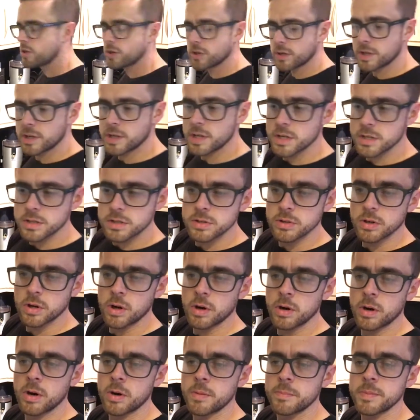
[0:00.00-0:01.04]
you're going to need
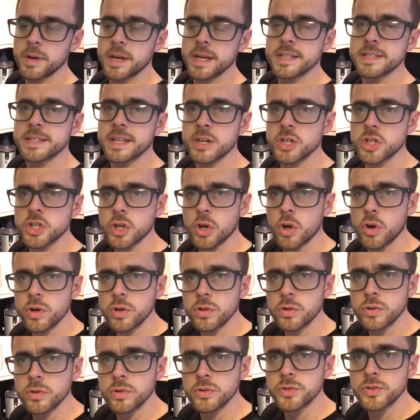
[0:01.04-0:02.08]
some essential
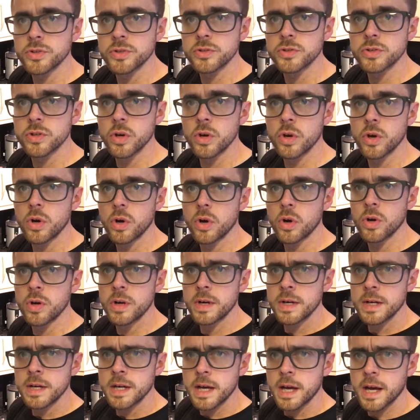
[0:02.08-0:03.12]
oils. So
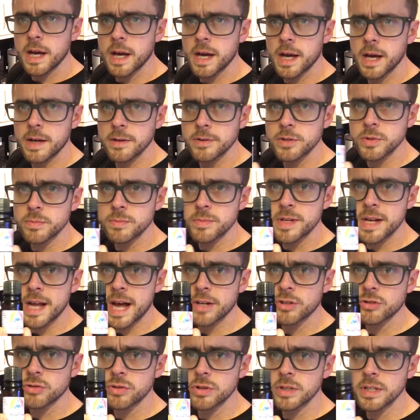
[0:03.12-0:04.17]
some
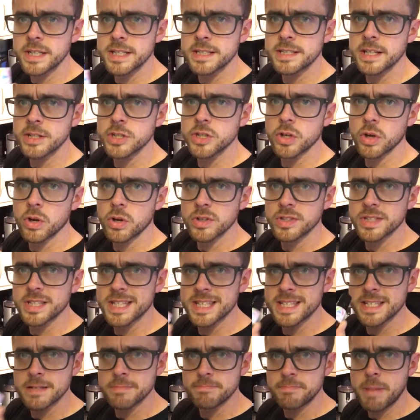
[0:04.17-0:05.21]
natural essential oils. So this is